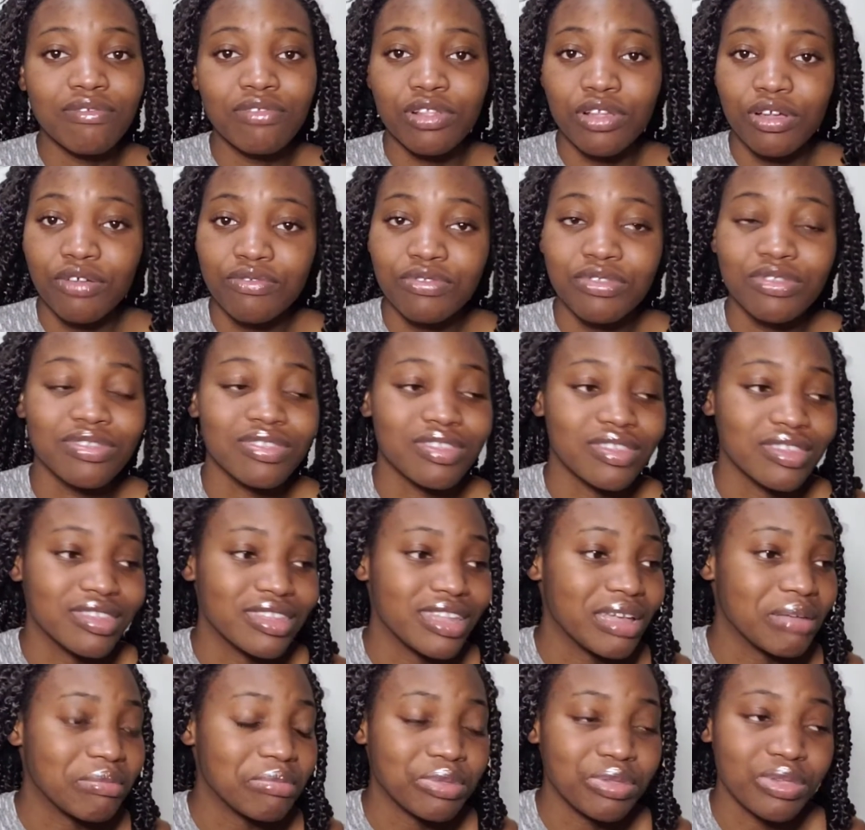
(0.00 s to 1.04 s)
have loved to see
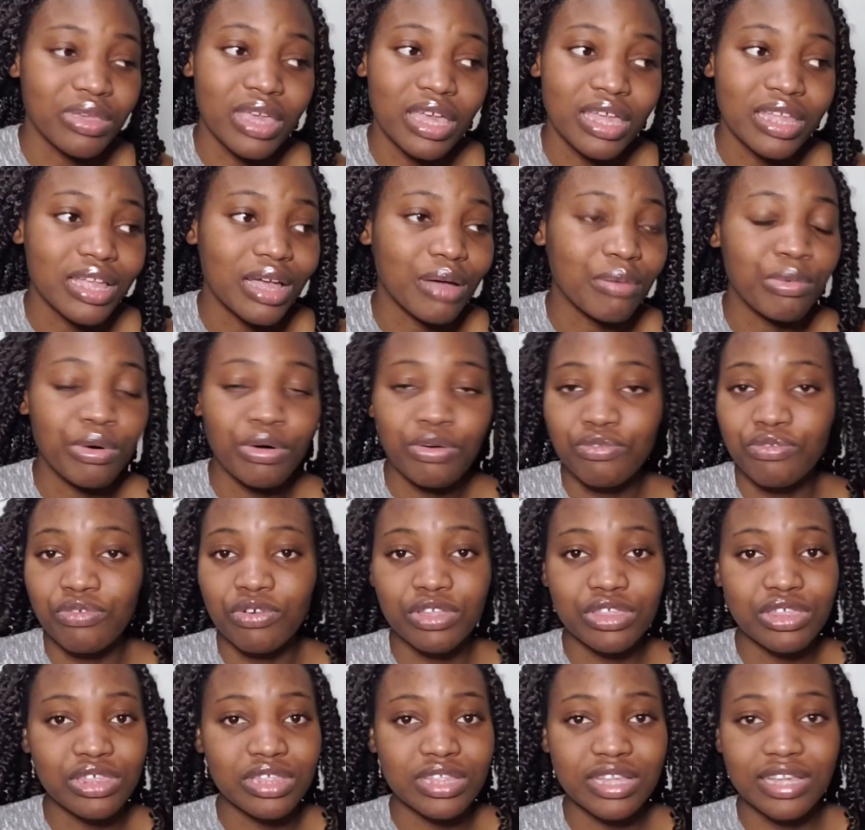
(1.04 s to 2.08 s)
them together, but
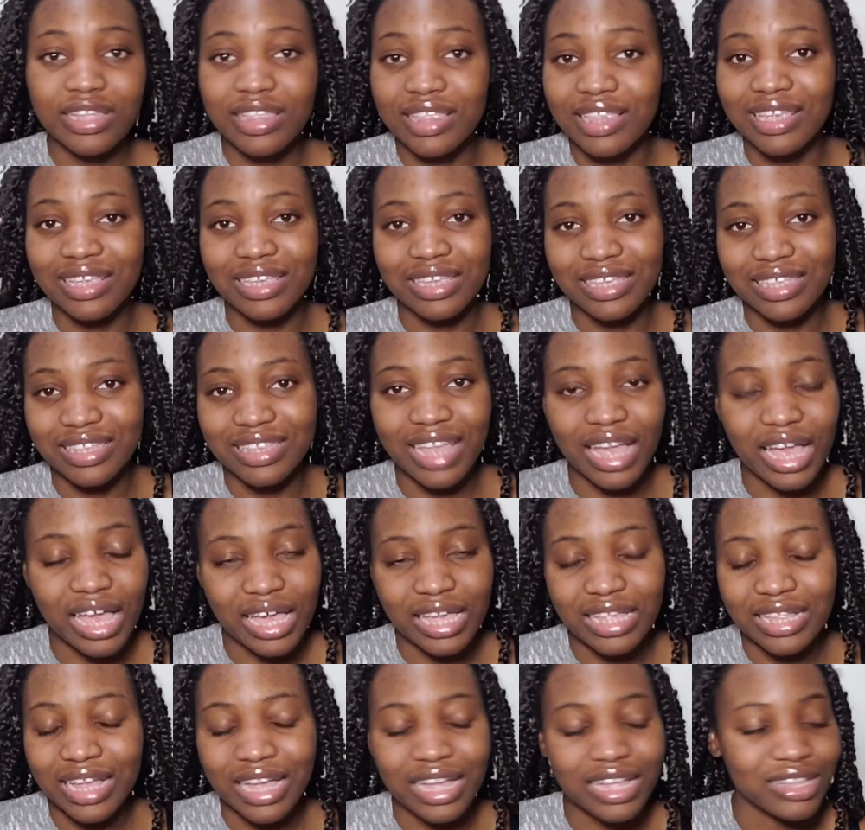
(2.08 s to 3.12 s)
unfortunately he
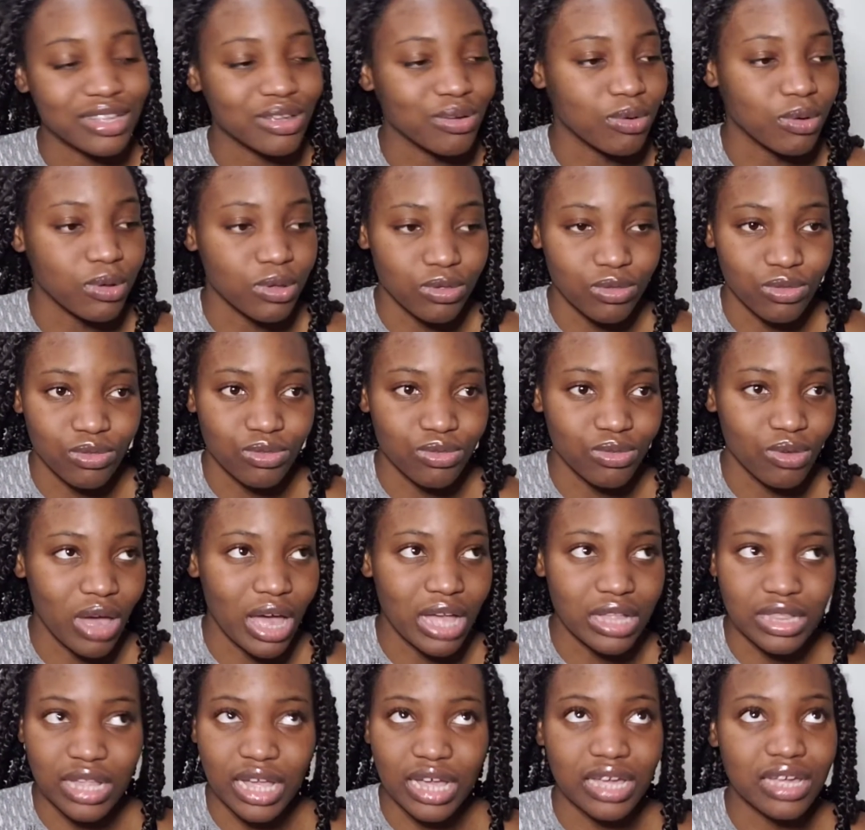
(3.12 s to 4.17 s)
died. And it was so,
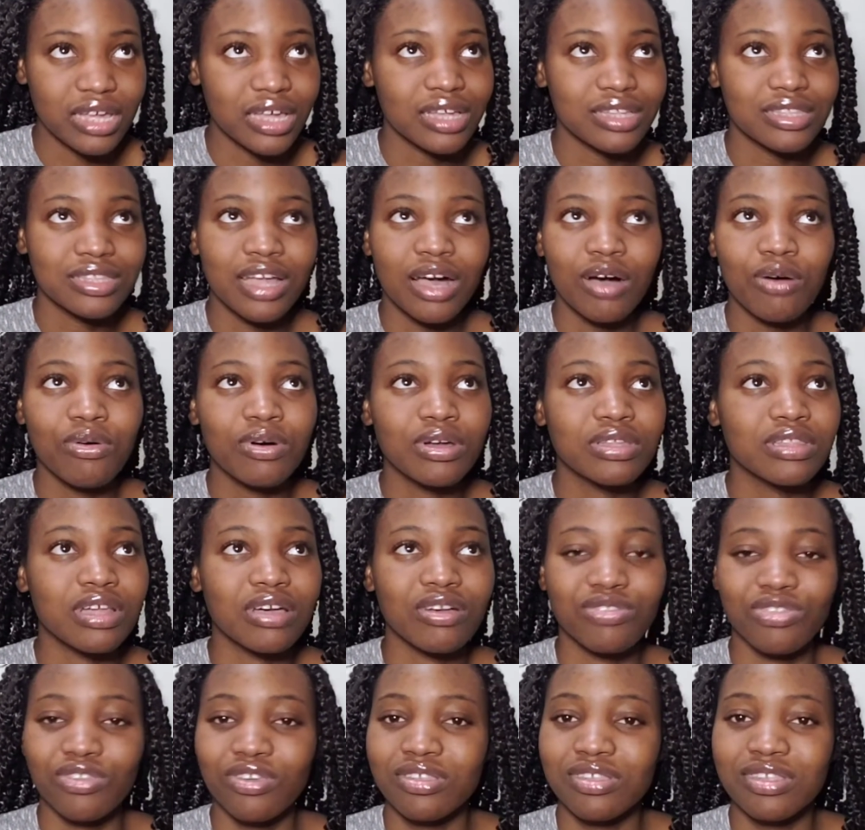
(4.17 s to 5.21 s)
like that one,
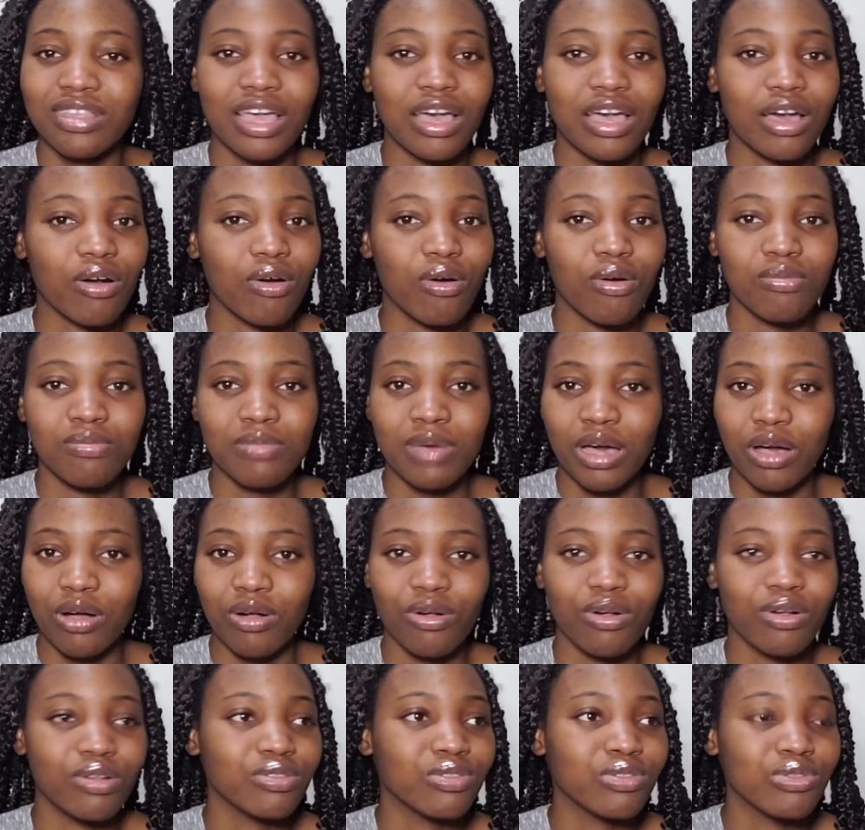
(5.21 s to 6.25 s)
I was just like, oh my
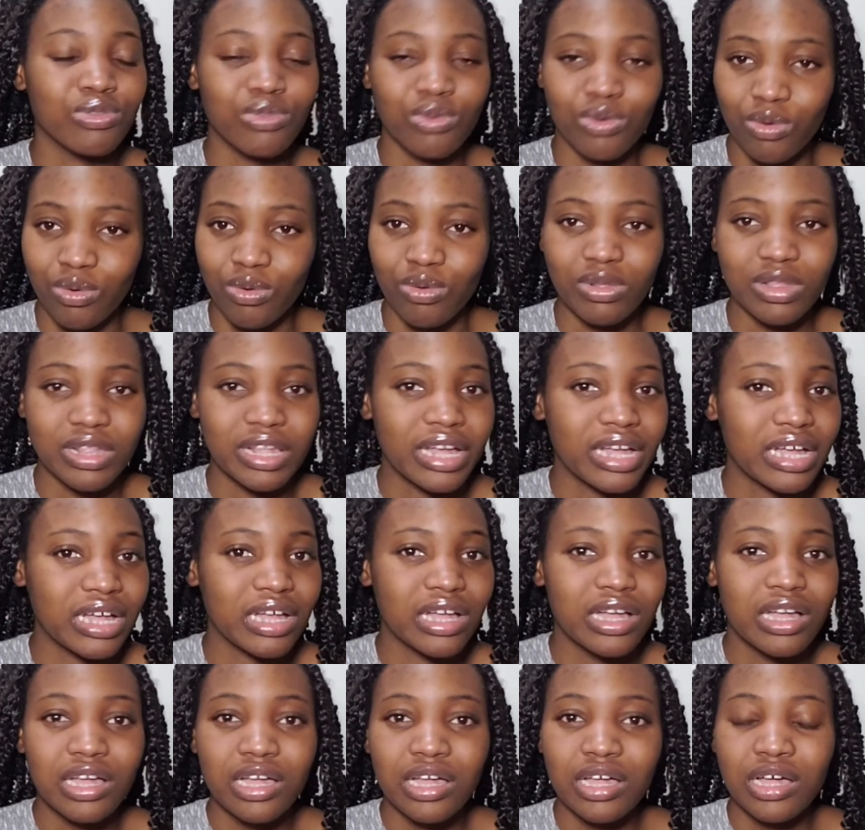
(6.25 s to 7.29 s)
god, no,
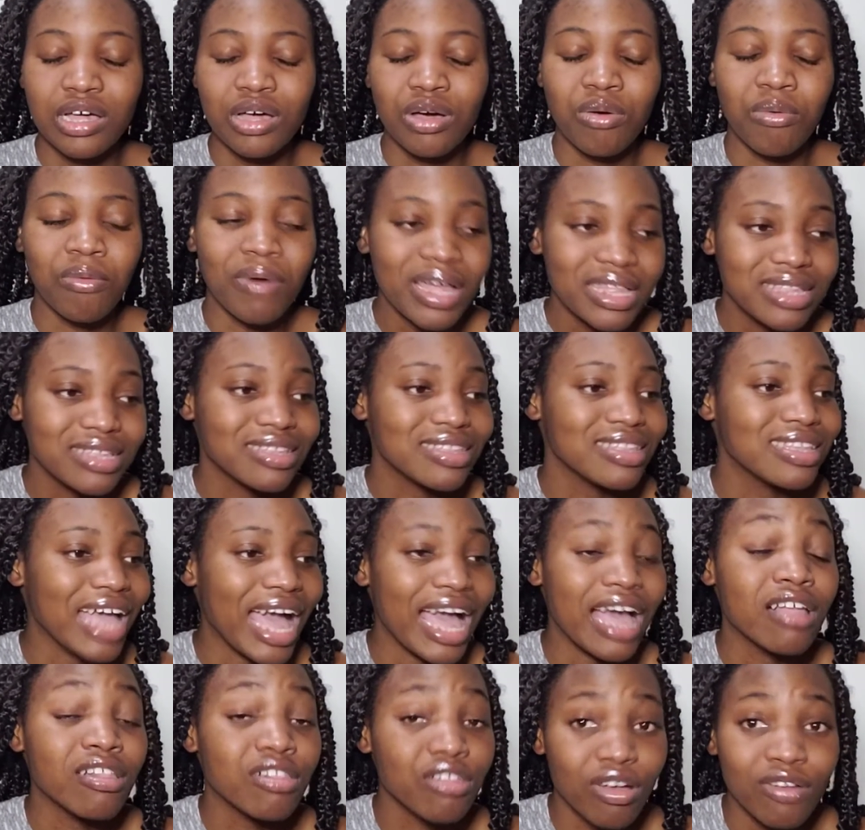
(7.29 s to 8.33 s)
like why did he?
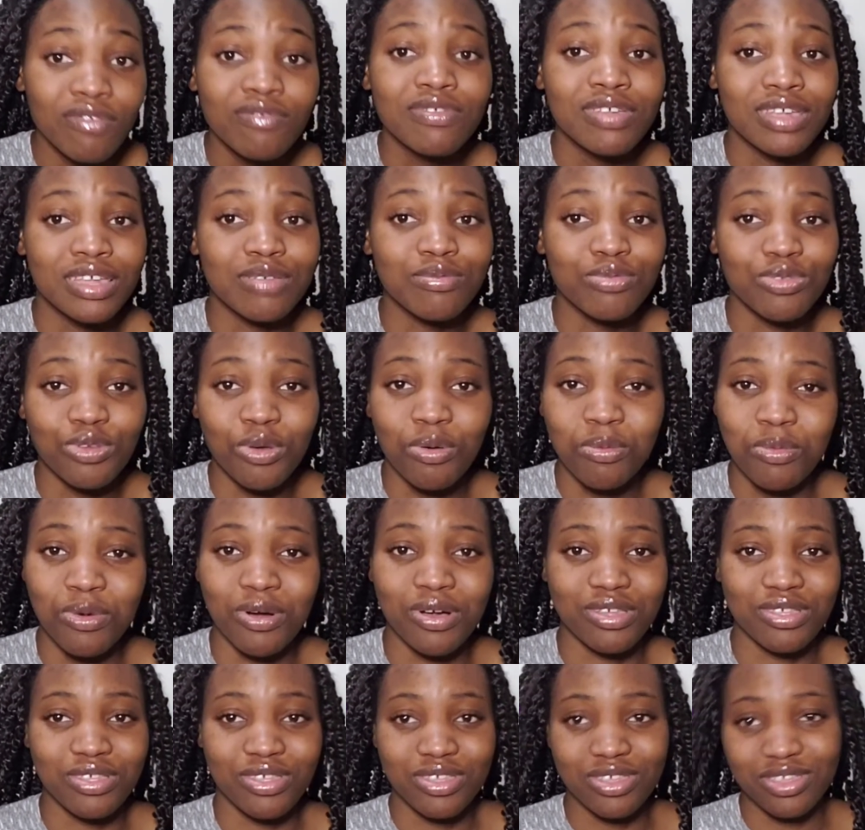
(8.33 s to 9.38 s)
I loved him so
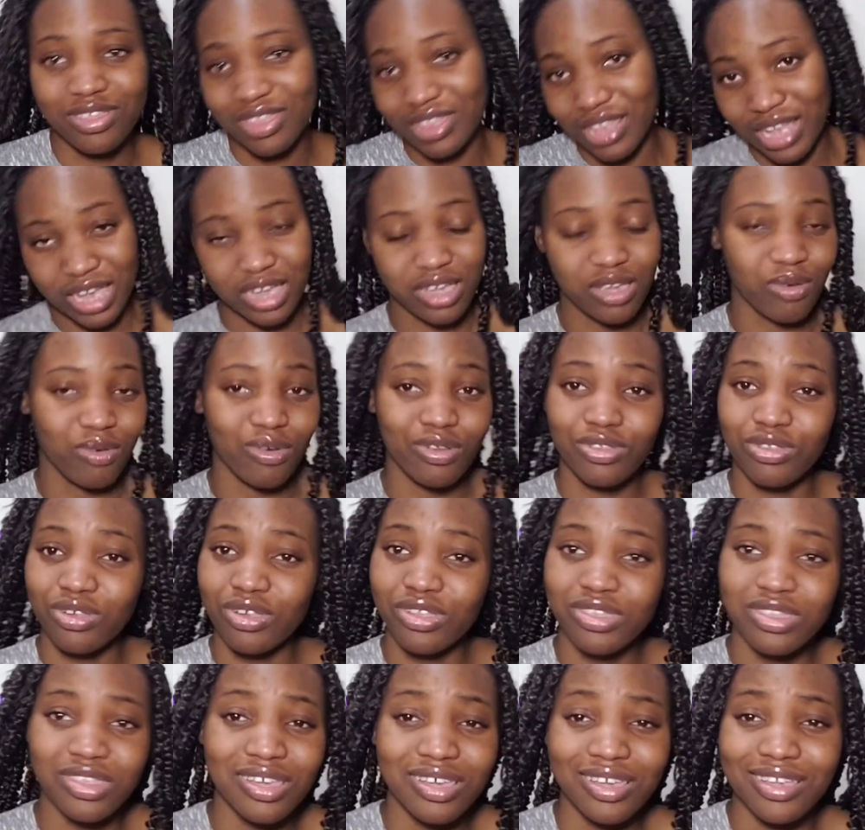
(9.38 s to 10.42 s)
much. Like he was
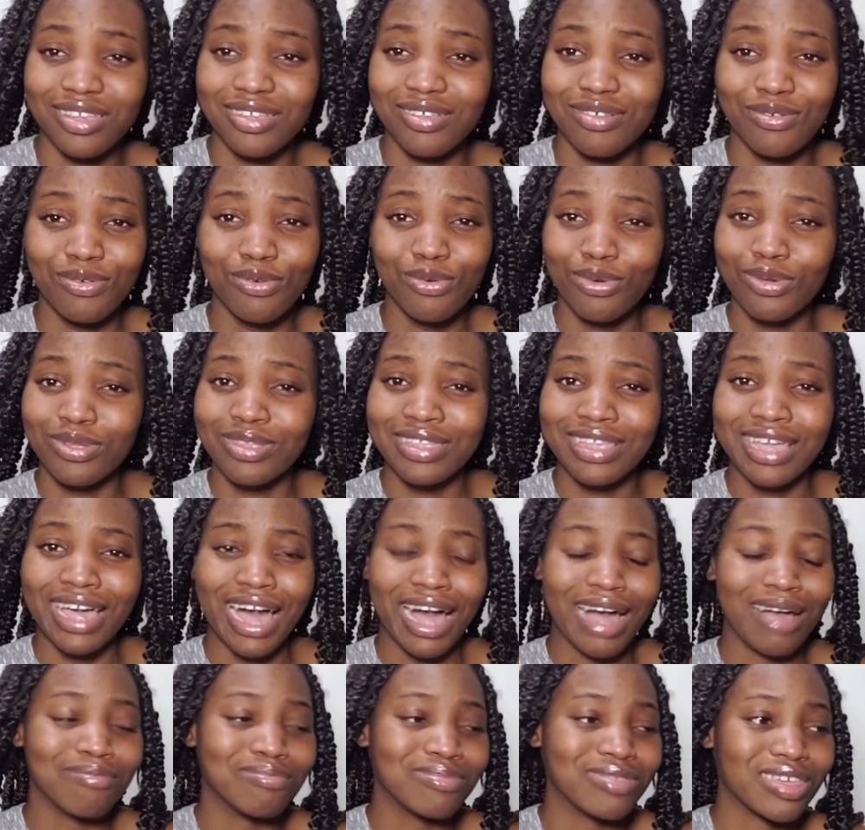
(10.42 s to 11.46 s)
such a good,
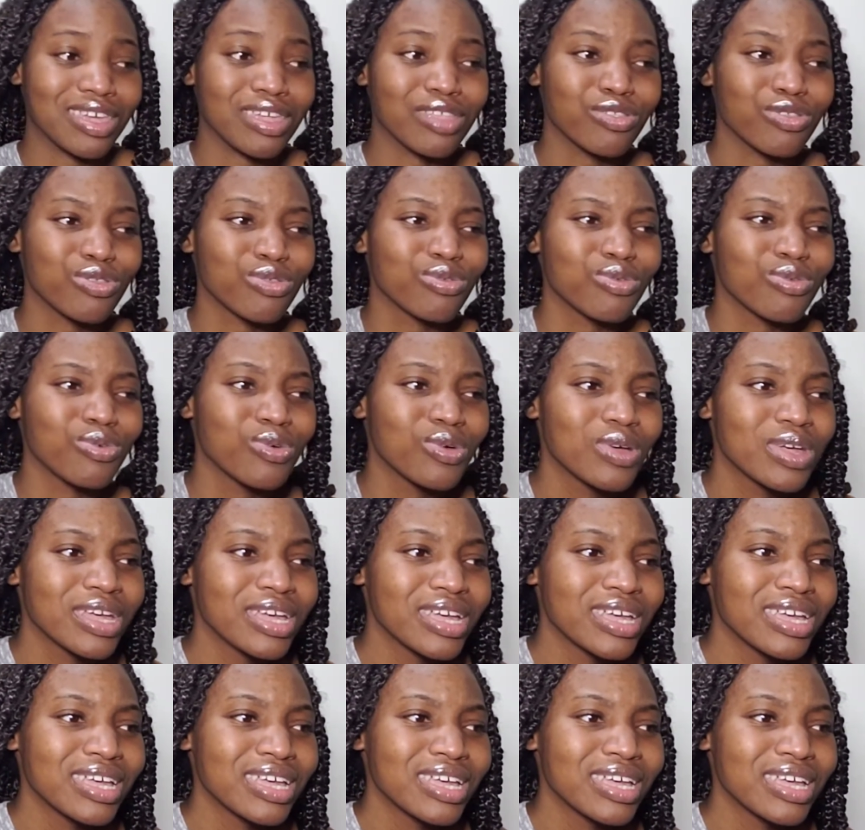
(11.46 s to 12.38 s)
calm, gentle,